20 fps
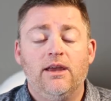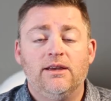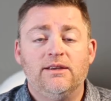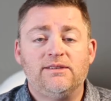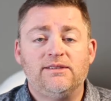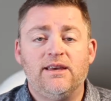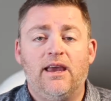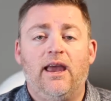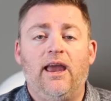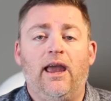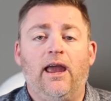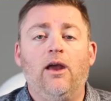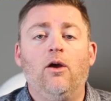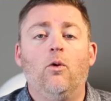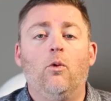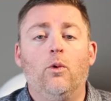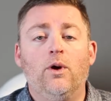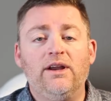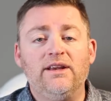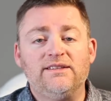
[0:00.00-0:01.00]
and say, hey,
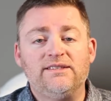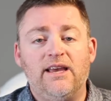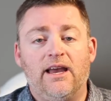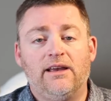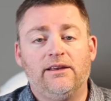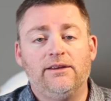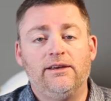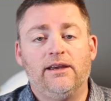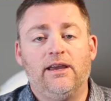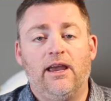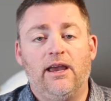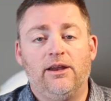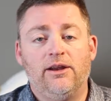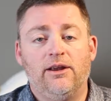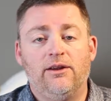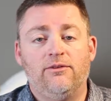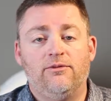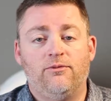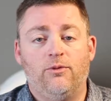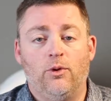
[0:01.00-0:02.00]
what exactly can
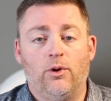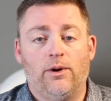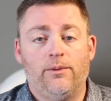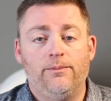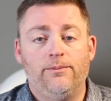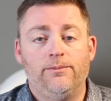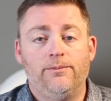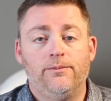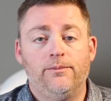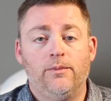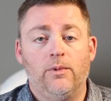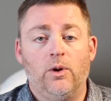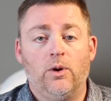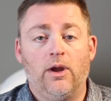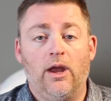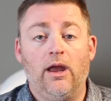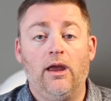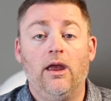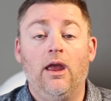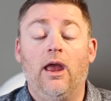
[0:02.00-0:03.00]
I afford?
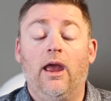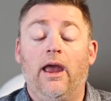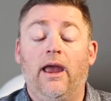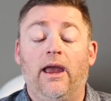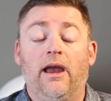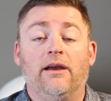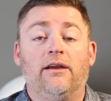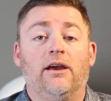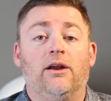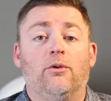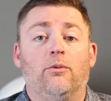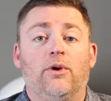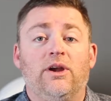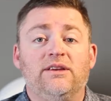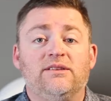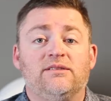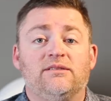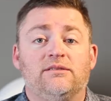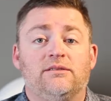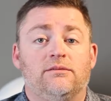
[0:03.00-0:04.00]
Okay, hey, I got
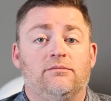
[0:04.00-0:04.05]
a